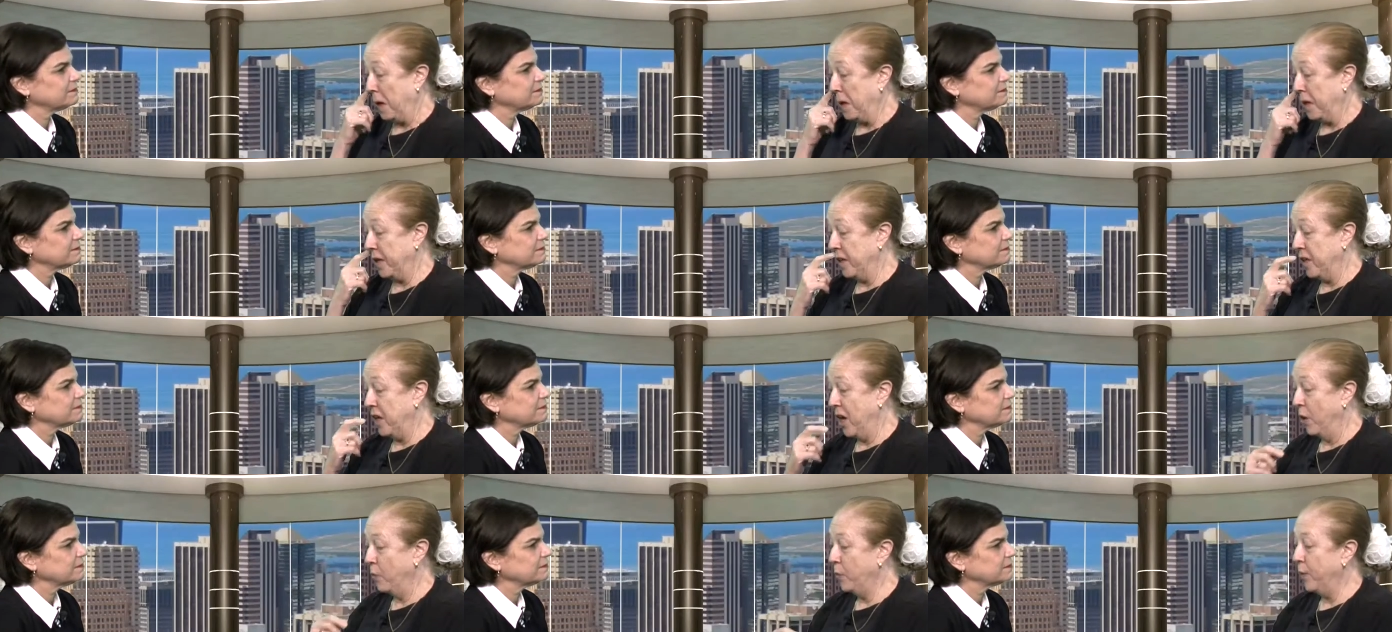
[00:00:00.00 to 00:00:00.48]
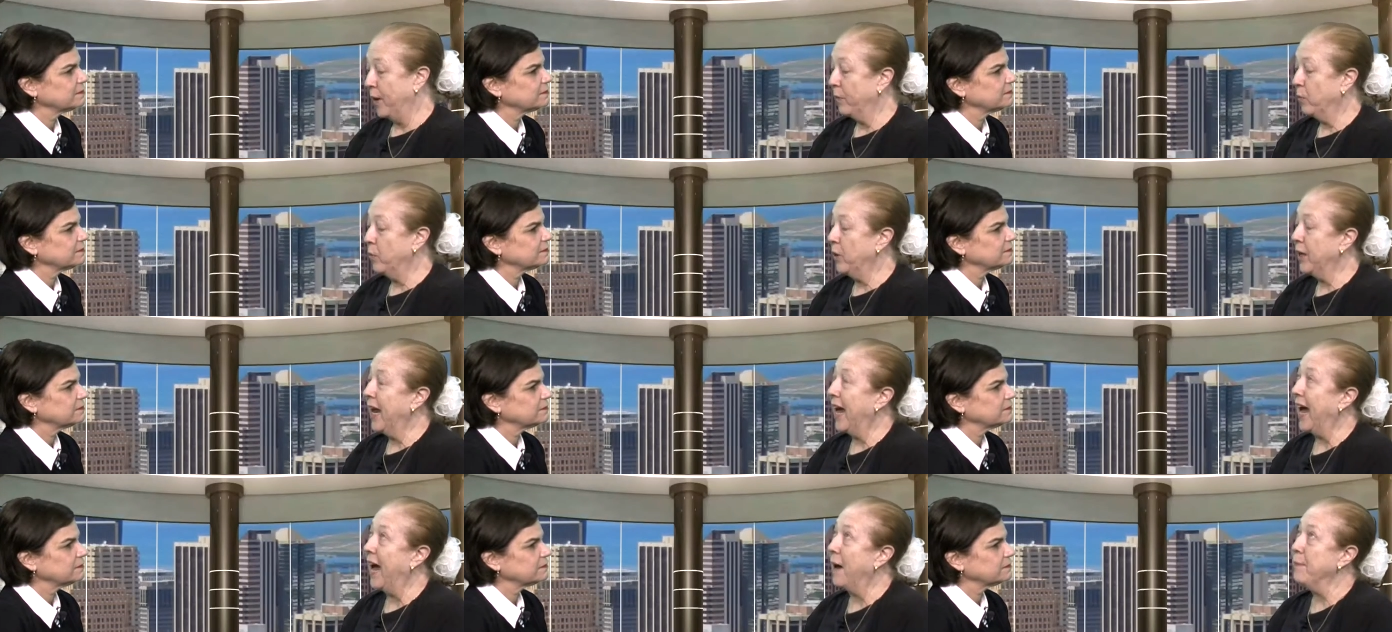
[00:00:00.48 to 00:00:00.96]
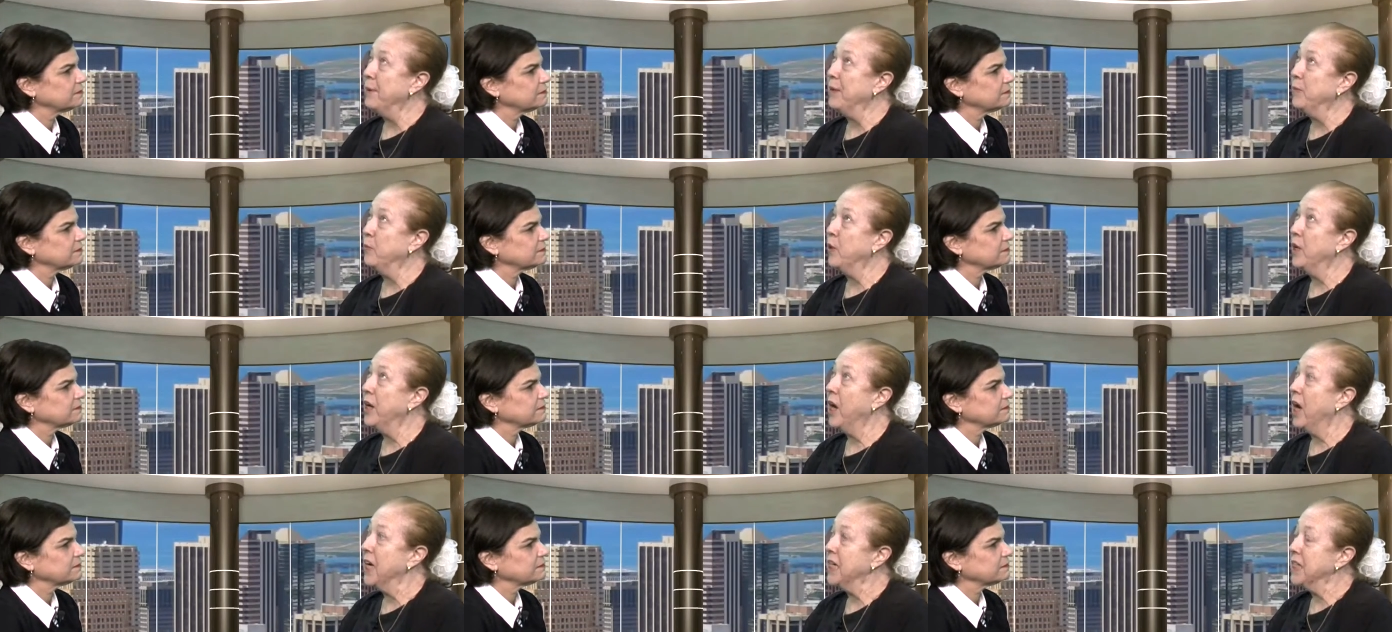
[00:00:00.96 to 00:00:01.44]
Speaker 1: now what happened
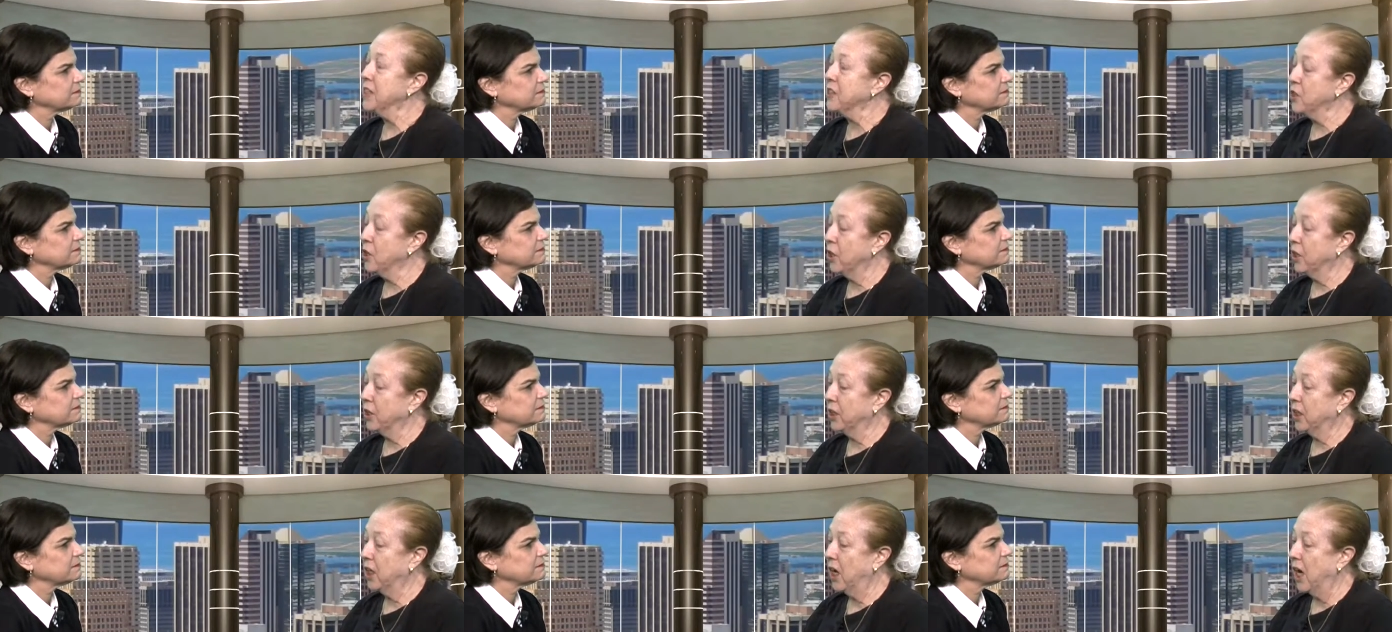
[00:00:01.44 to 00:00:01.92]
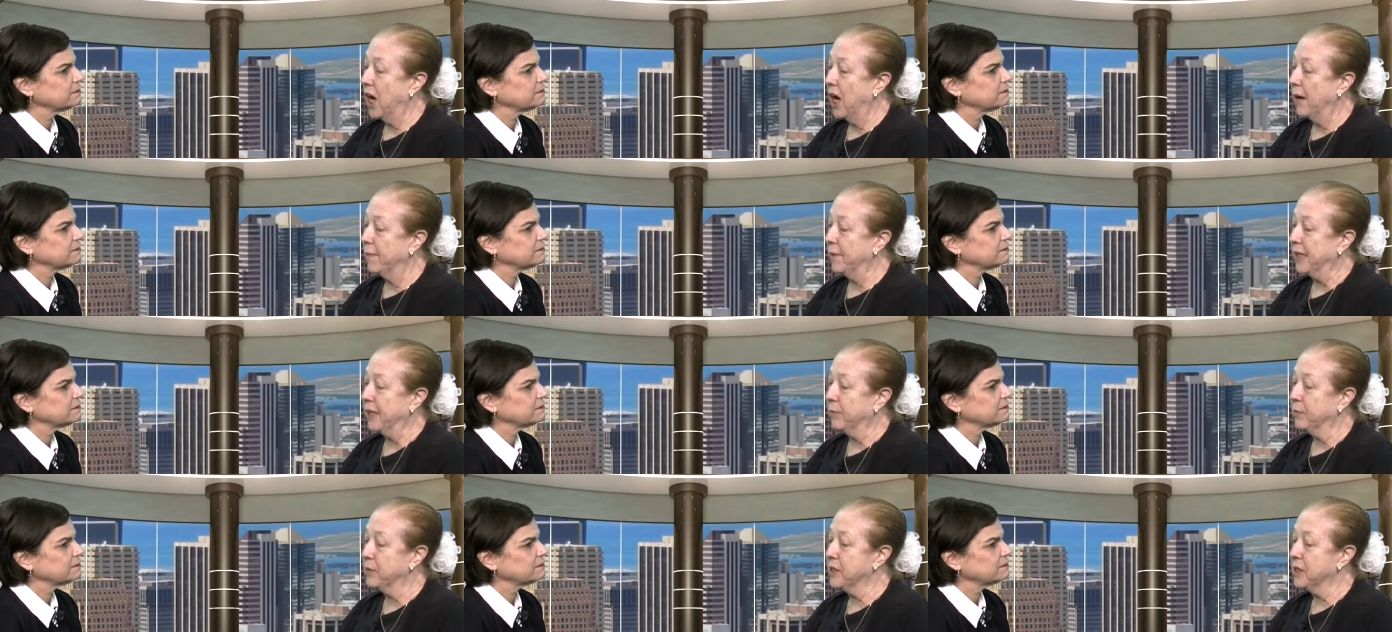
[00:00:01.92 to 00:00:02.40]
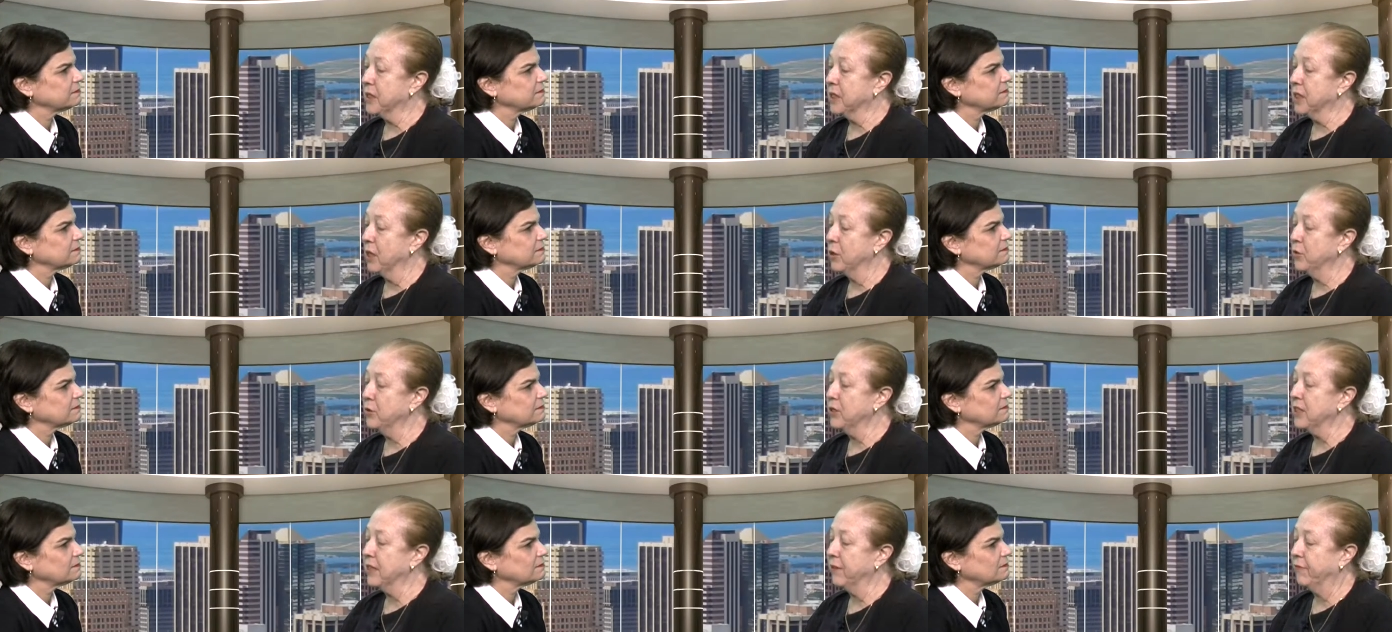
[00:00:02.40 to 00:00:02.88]
when I started comedy was
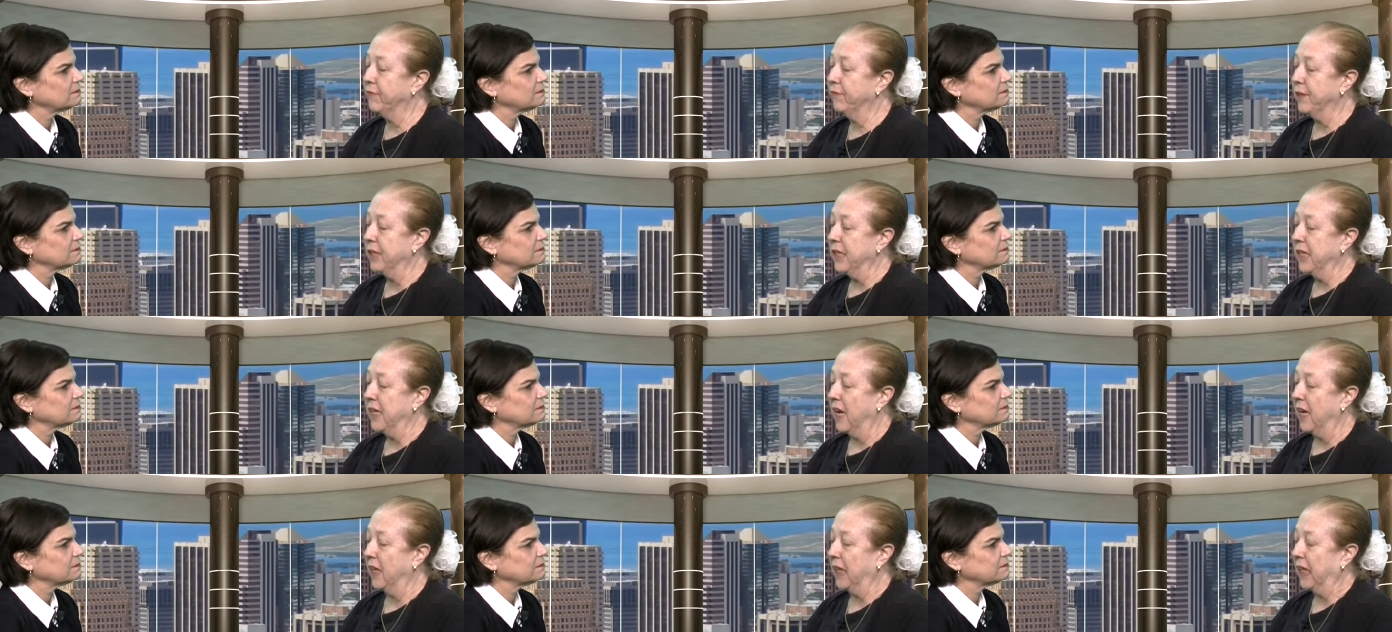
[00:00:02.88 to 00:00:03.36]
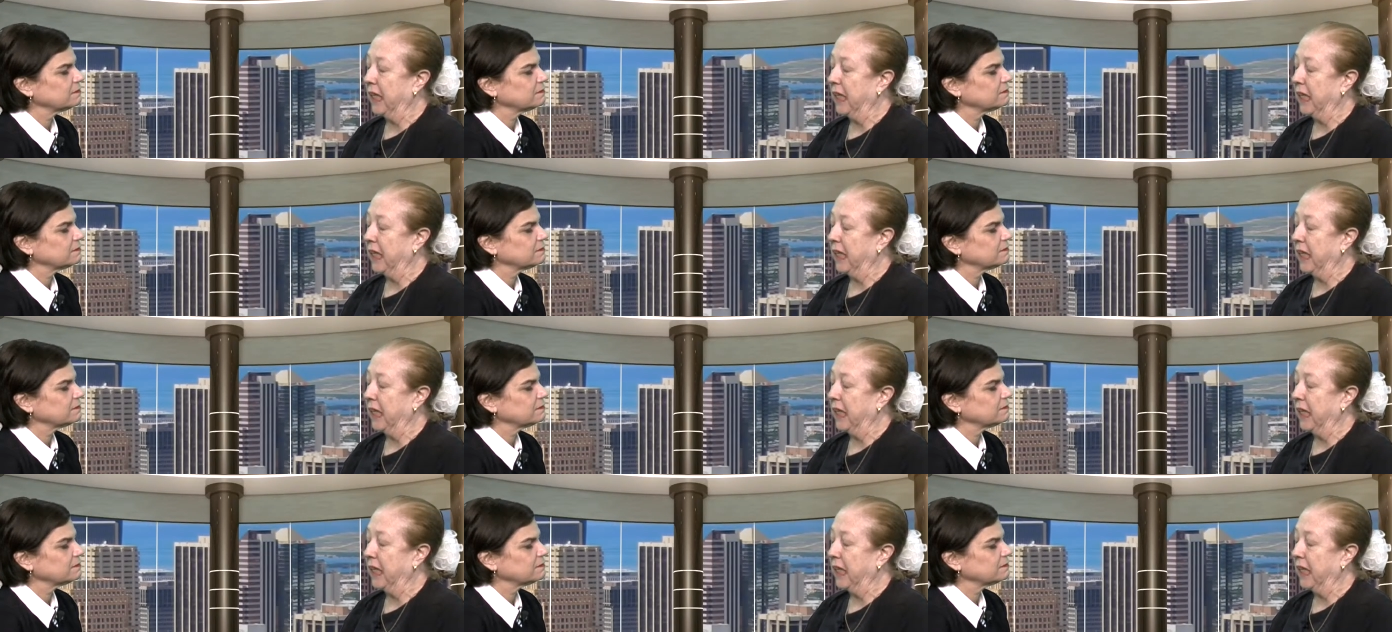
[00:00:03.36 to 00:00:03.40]
so different now.